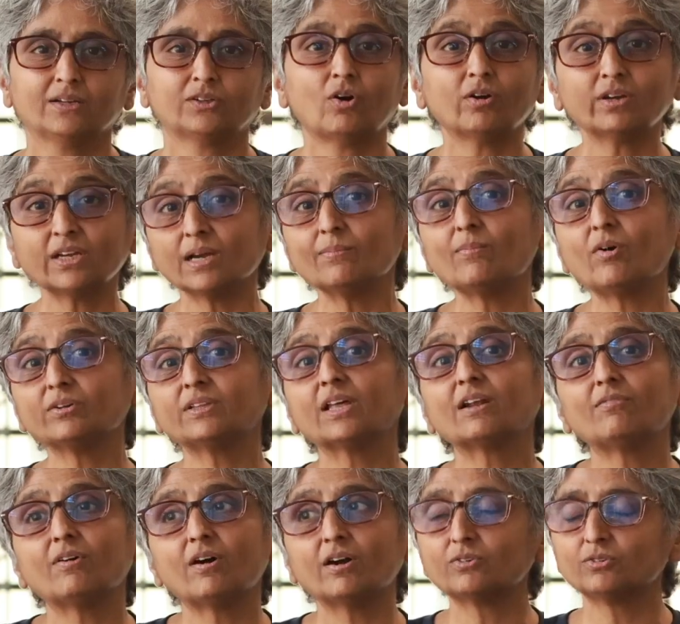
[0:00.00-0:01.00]
talking about
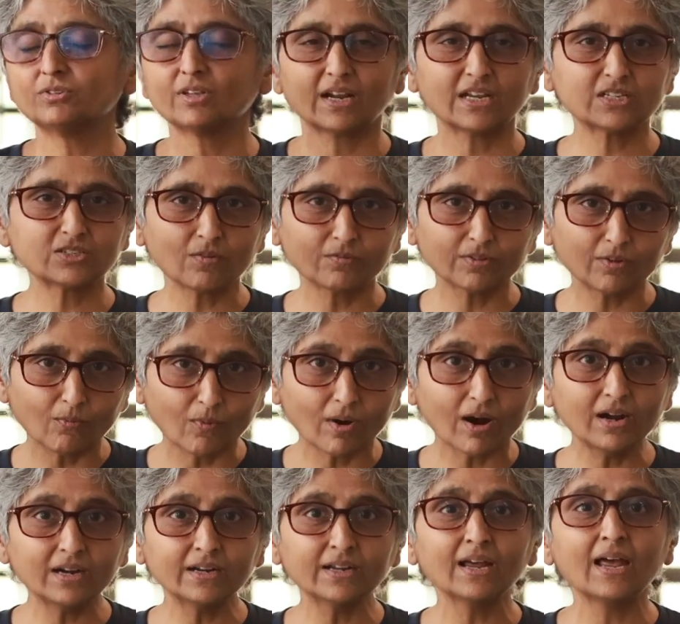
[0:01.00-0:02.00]
their work to the rest of the
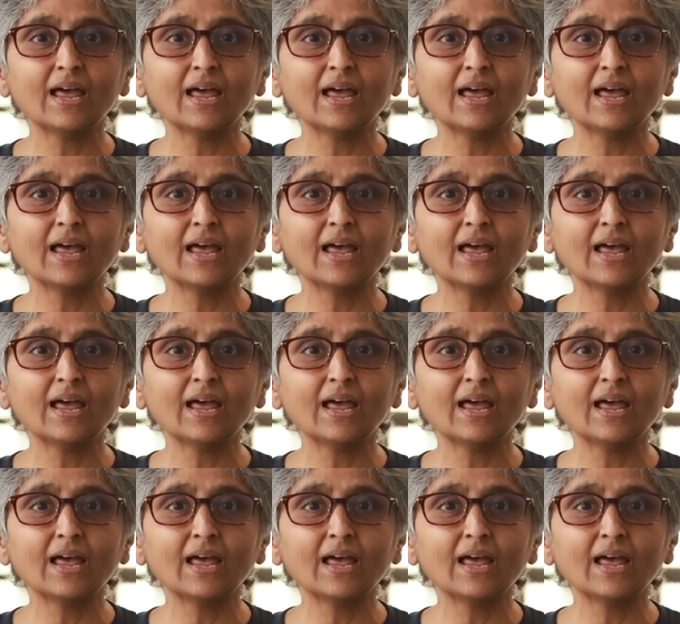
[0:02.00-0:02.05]
world.